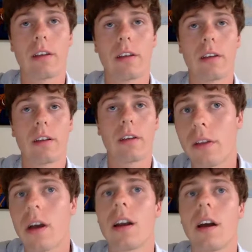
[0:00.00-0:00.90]
and you can see
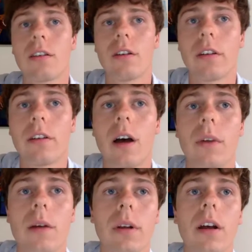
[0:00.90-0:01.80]
the months highlighted on the
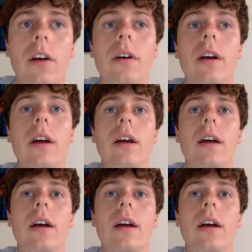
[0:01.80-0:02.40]
timeline below.